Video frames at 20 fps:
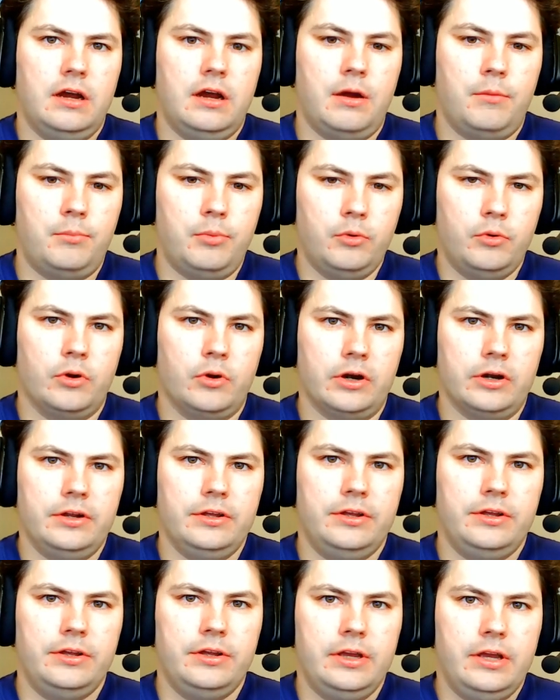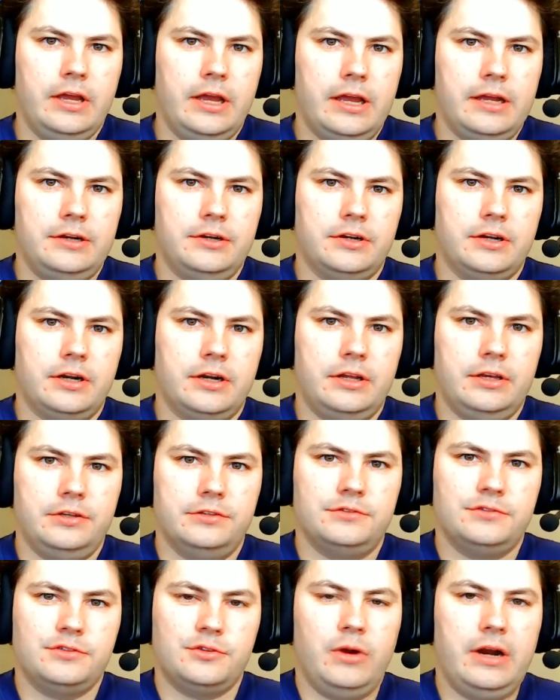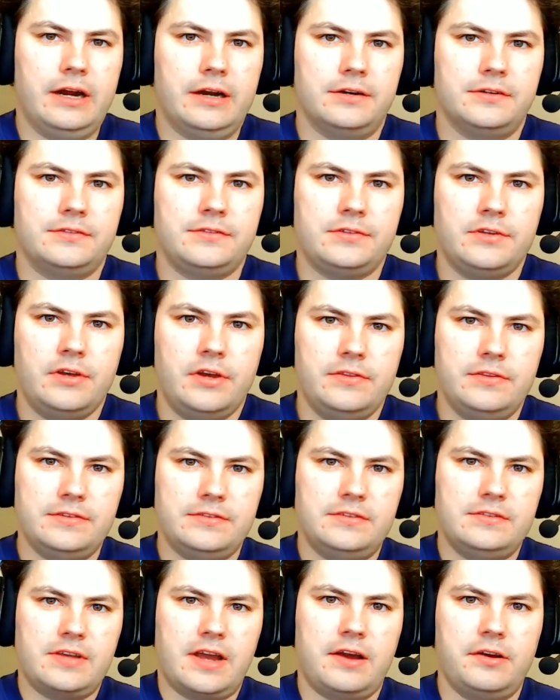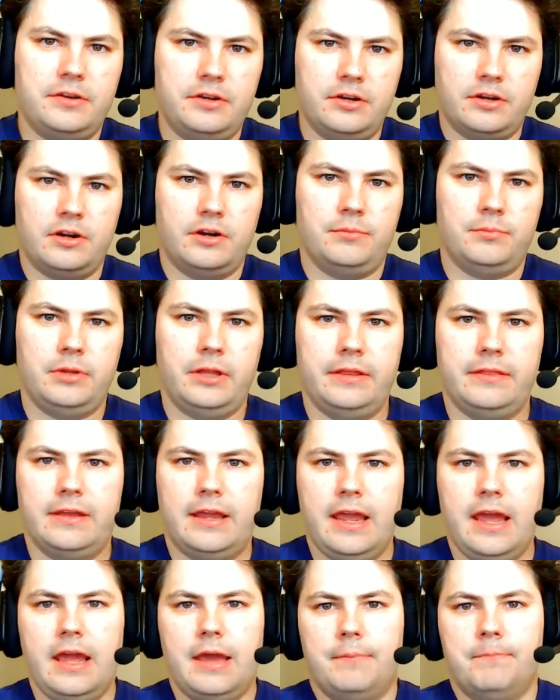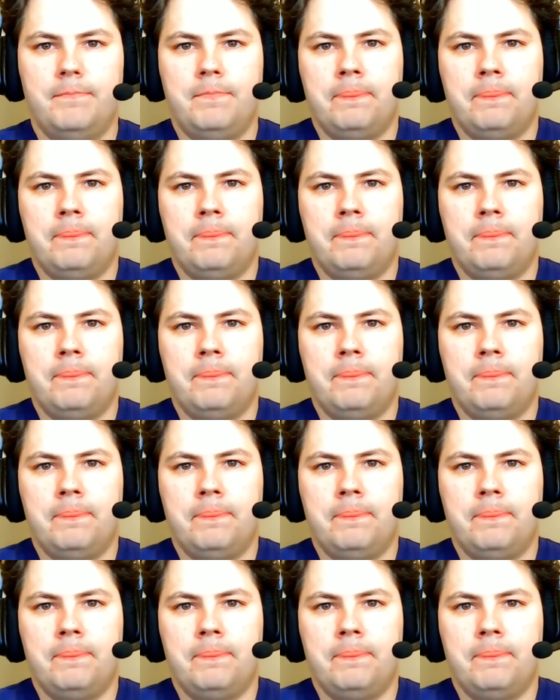board and you're going to use squares, this is how you're going to play the game.